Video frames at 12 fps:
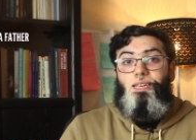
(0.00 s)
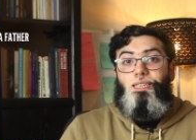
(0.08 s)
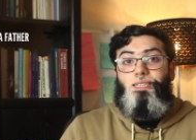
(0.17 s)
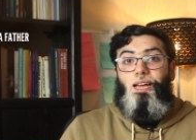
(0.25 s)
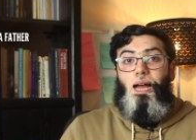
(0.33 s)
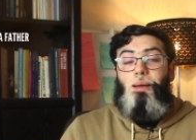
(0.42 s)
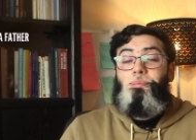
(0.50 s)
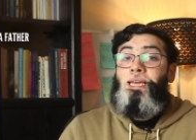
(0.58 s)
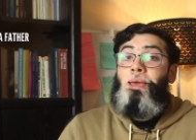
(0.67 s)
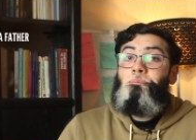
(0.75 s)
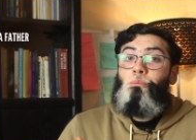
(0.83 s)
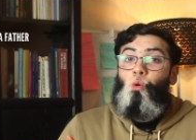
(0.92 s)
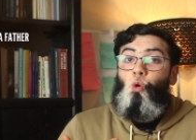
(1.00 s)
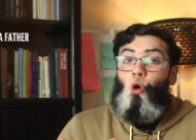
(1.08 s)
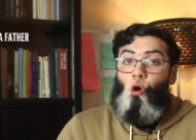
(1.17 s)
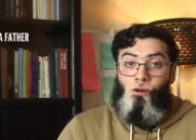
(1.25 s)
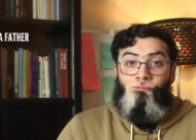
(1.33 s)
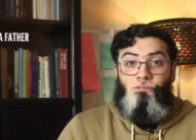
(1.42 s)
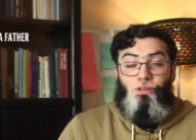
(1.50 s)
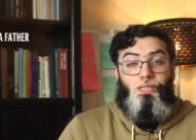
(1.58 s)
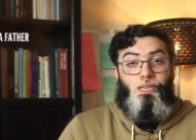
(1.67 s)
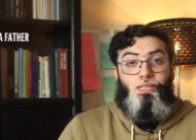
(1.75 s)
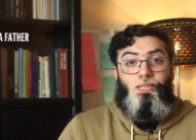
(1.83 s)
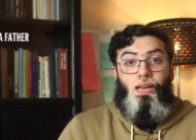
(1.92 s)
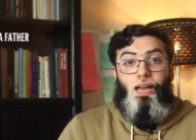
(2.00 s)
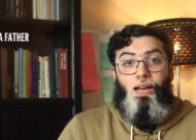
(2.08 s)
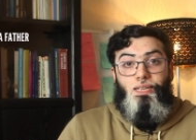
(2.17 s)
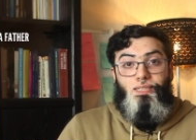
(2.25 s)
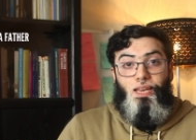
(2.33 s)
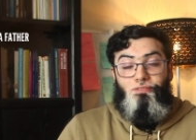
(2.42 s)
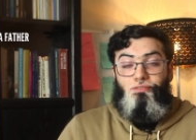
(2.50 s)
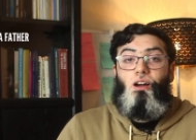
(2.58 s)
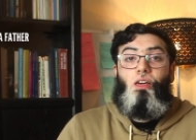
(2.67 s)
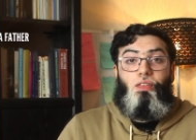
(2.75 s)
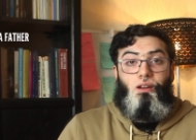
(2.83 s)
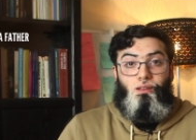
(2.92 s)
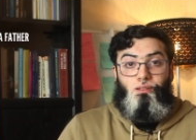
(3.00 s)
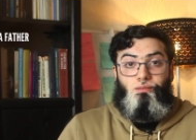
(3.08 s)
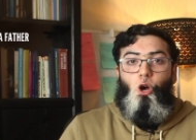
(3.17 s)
is that I became more confident as a father.